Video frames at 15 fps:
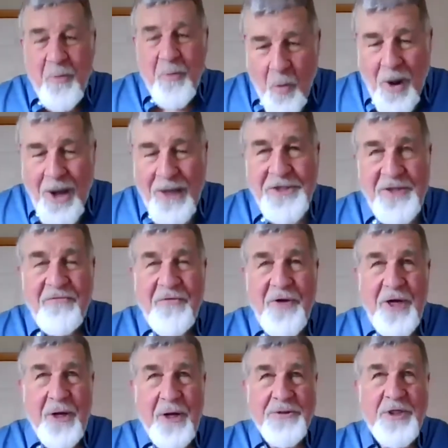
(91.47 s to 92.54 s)
Watch the
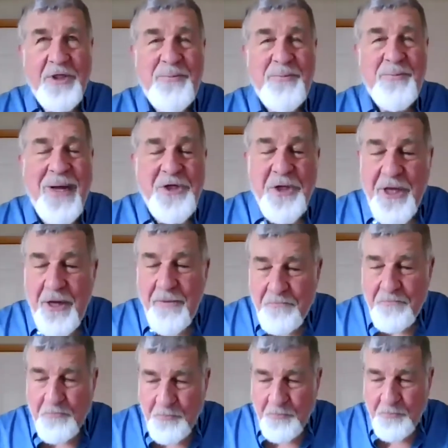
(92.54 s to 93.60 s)
videos, especially
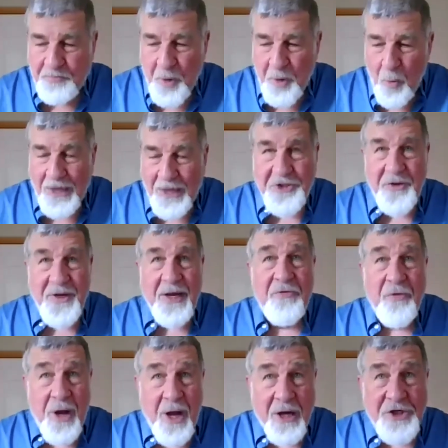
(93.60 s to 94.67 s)
watch the
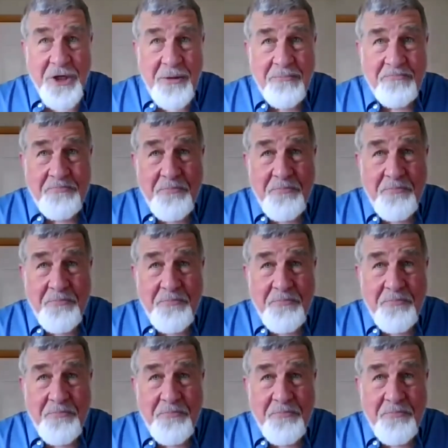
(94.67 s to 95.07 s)
introduction